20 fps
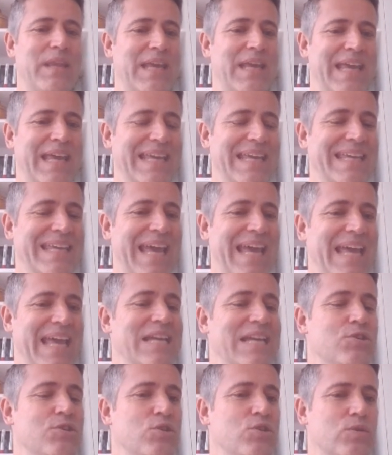
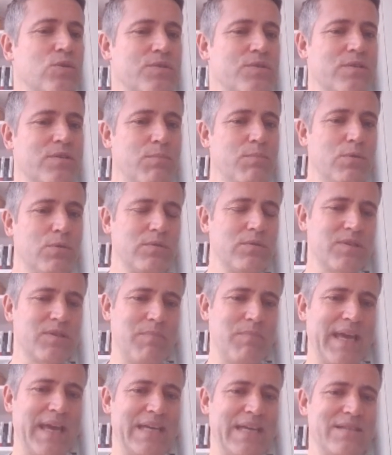engage your supporter
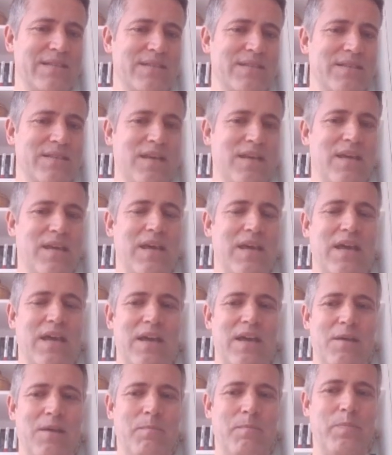base
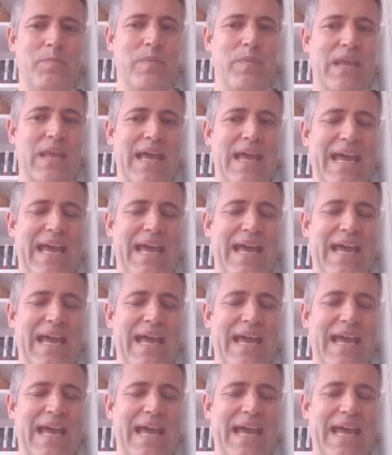and